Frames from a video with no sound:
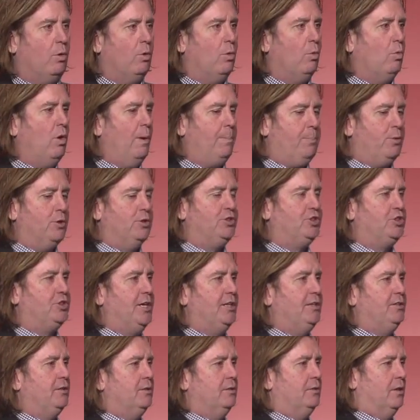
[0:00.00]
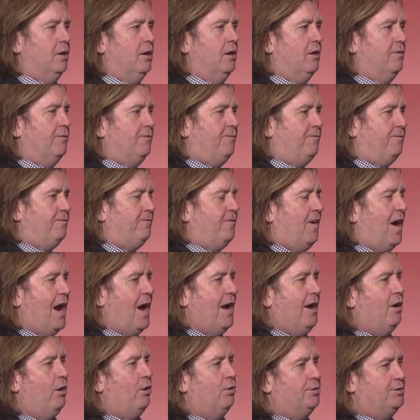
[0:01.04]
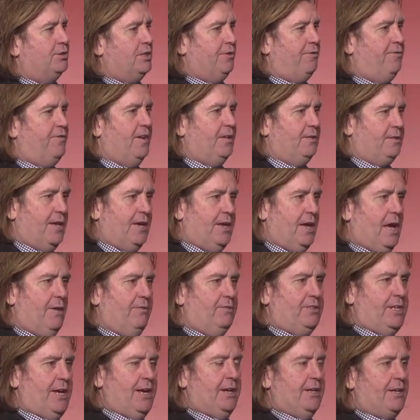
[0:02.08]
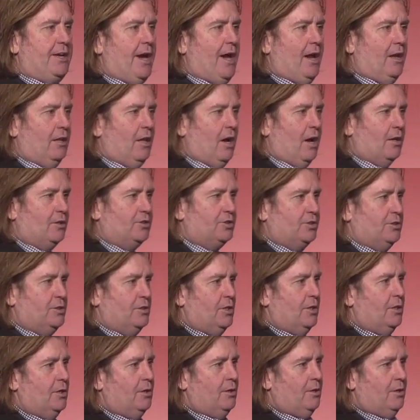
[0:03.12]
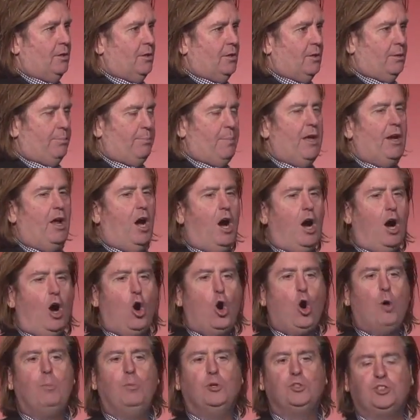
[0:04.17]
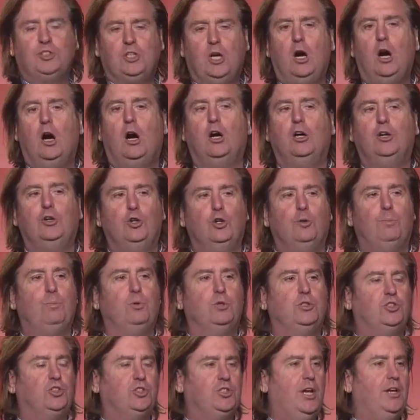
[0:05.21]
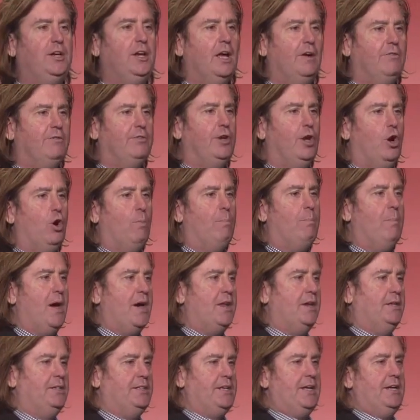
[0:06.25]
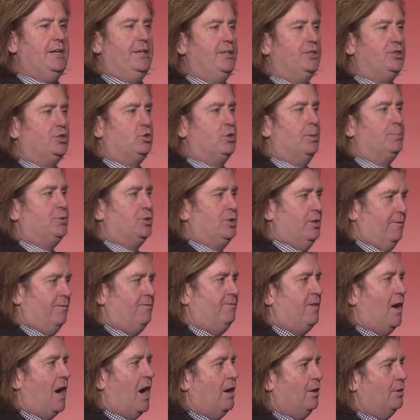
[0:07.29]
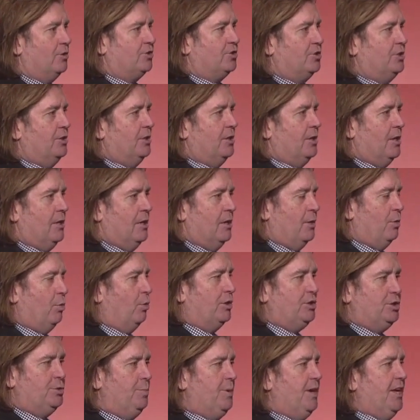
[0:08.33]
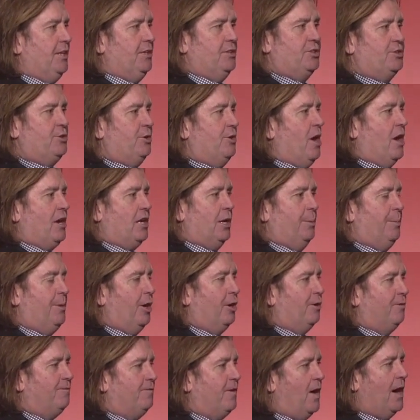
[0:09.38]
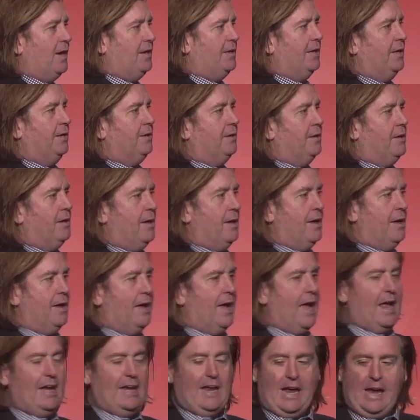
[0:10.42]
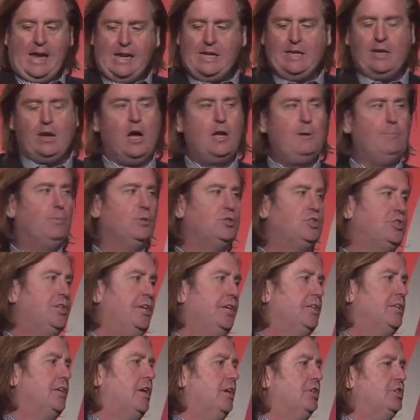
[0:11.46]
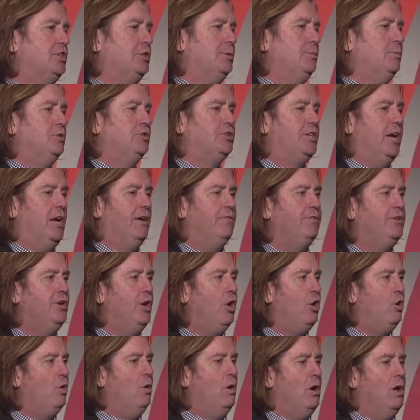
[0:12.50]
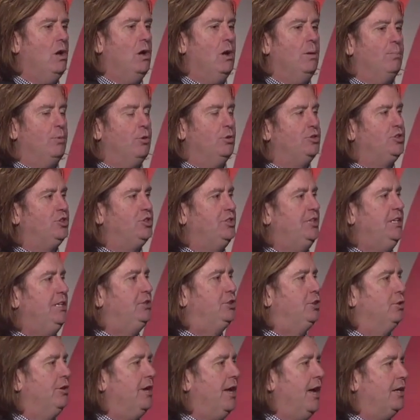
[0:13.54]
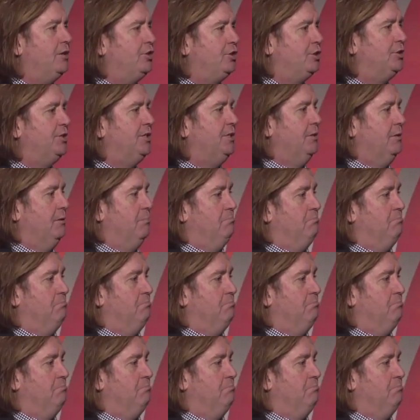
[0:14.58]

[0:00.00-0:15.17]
What percent of file do you think they have data catalogs? Almost 100% have no metadata description of files, which means they're not going to be able to find it. And 89% of customers have no procedure to actually